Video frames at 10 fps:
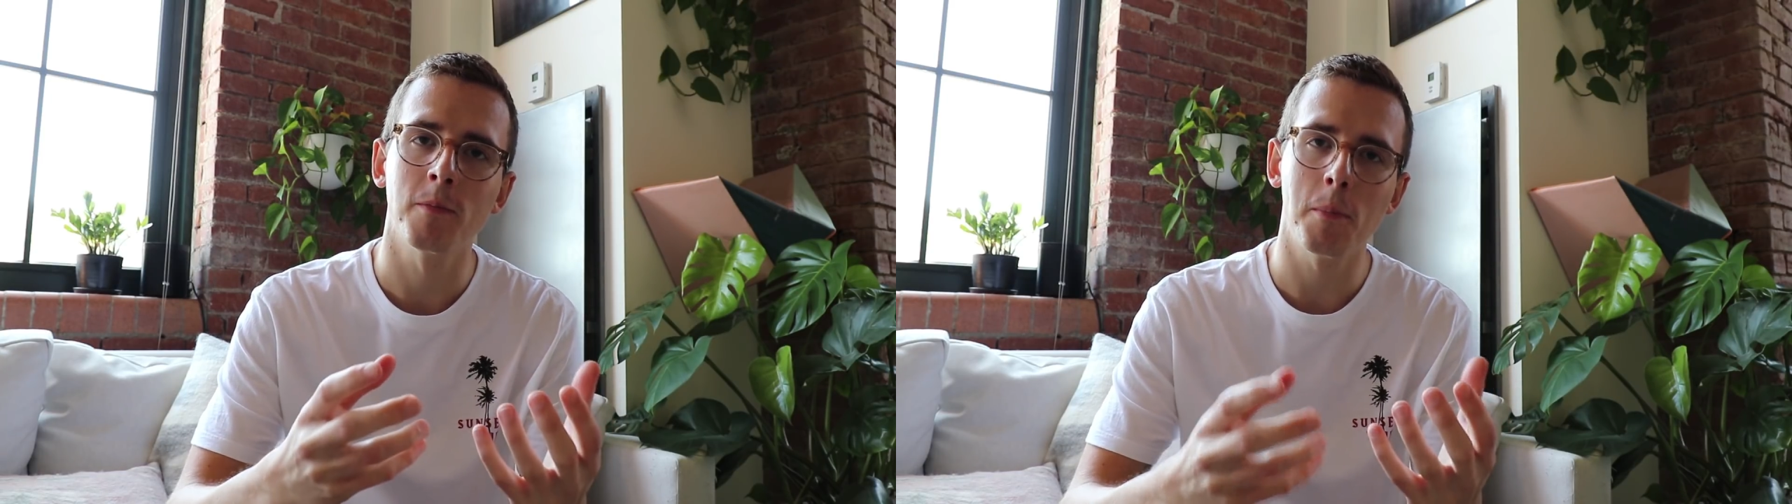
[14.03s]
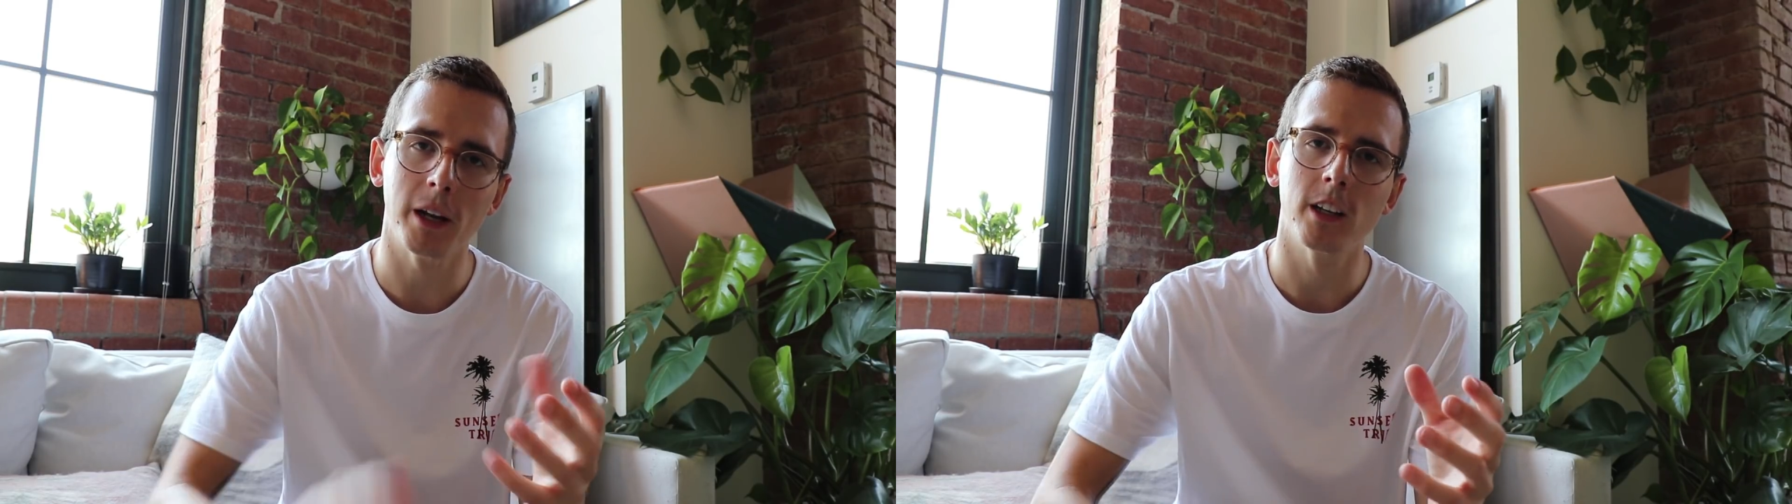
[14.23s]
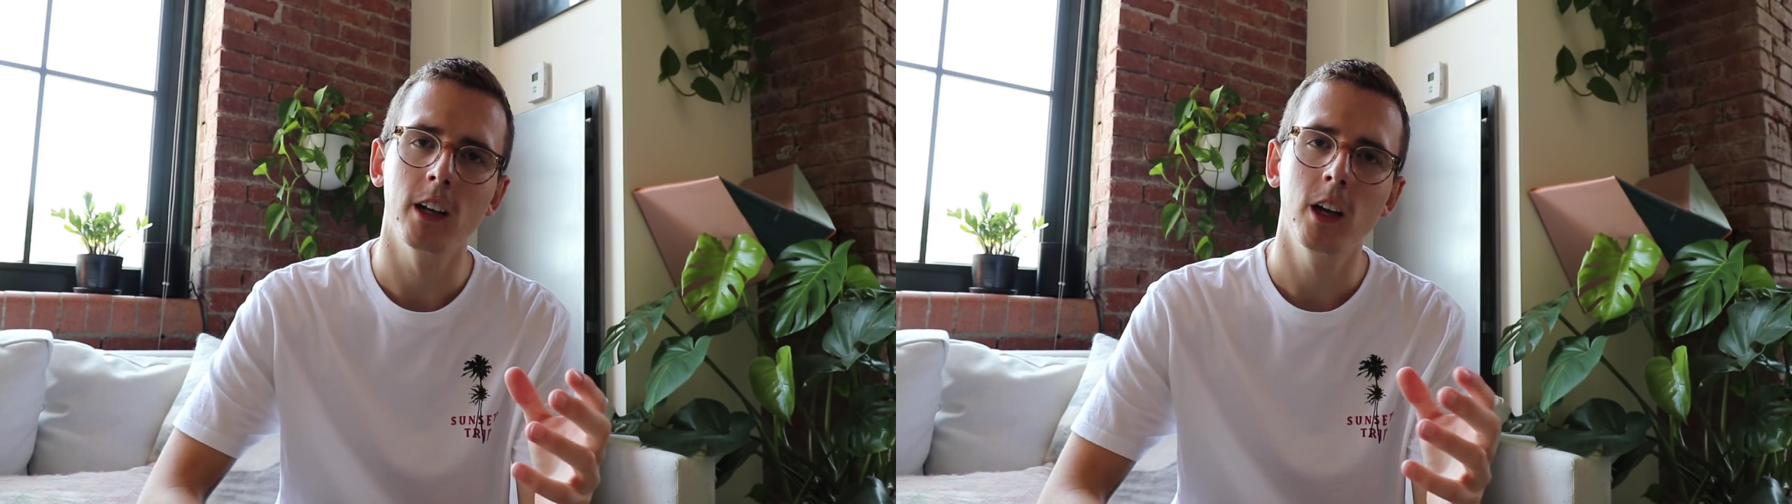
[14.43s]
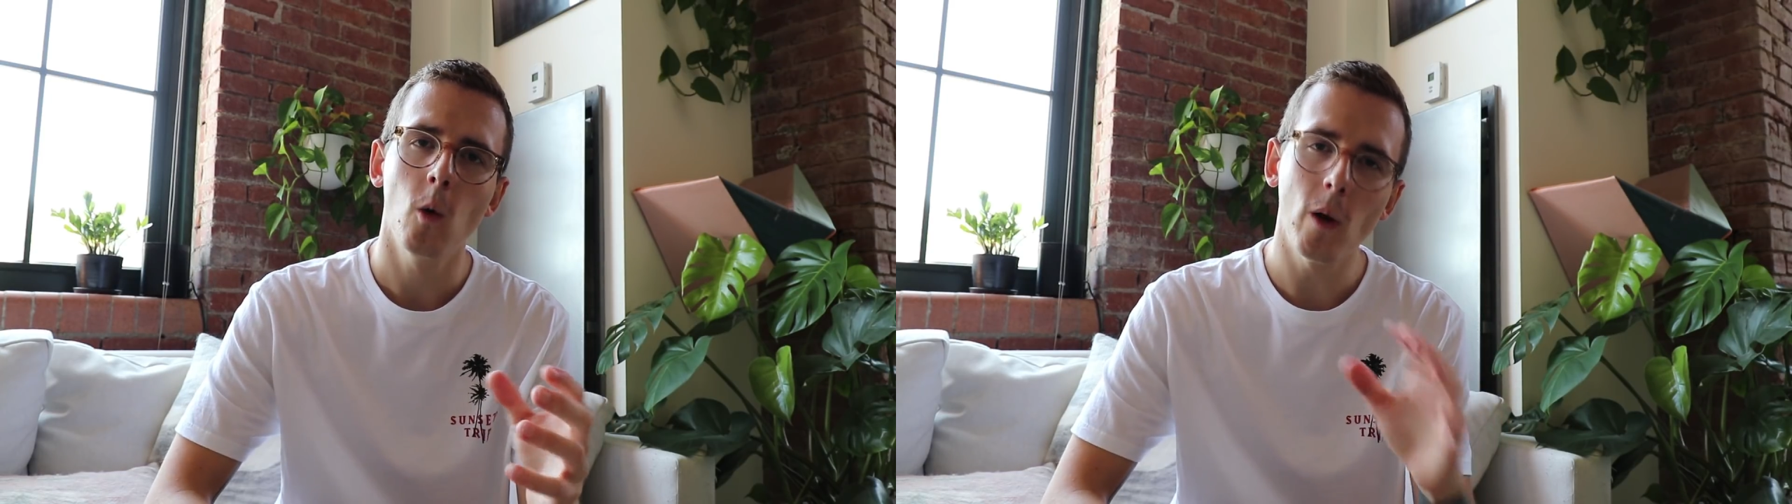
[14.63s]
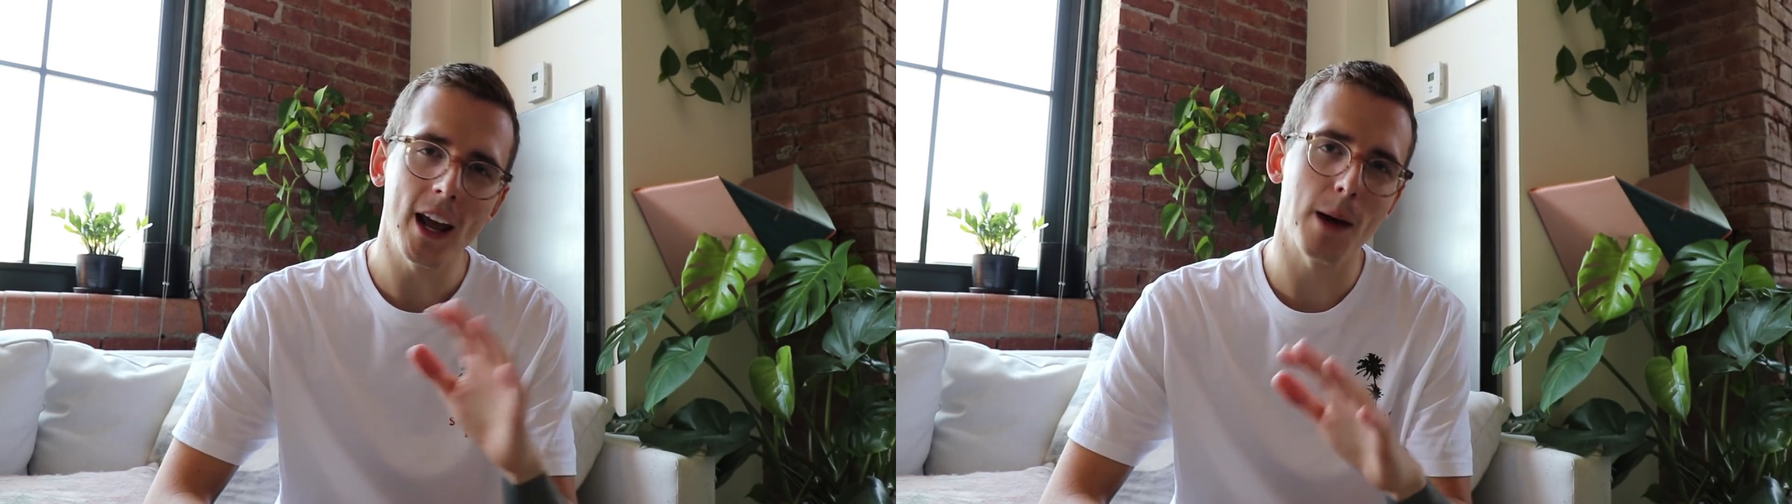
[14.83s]
But
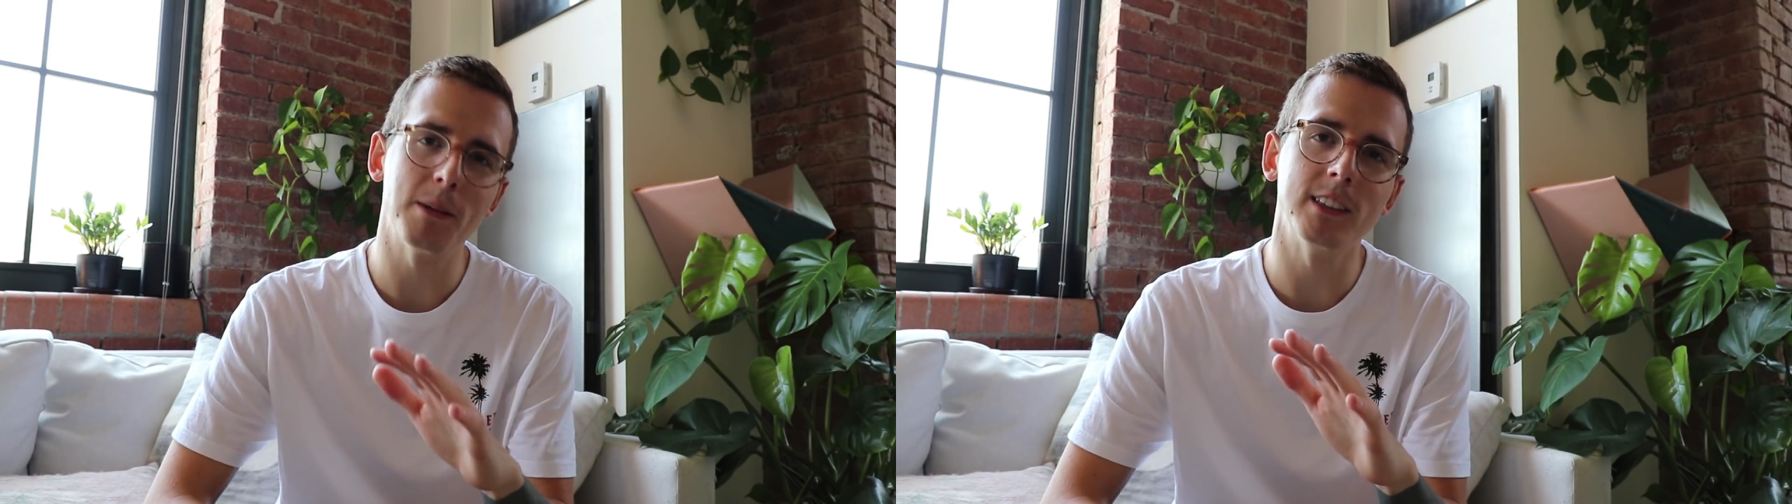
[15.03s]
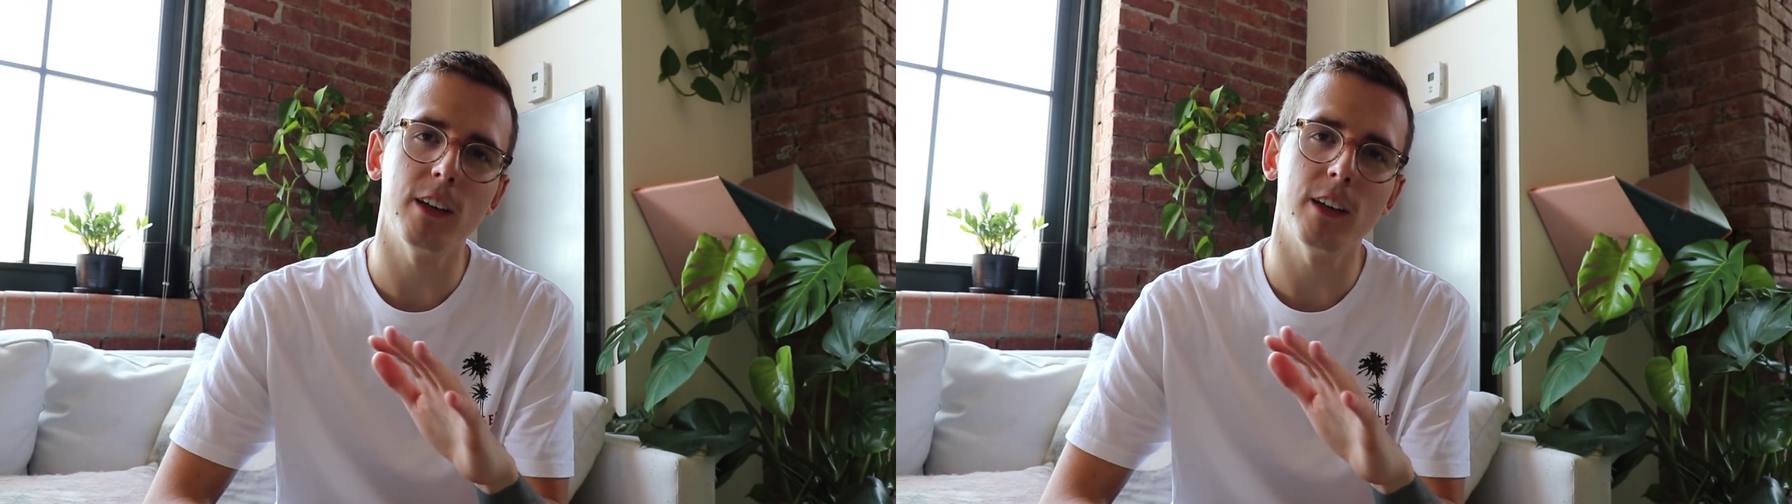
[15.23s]
what happens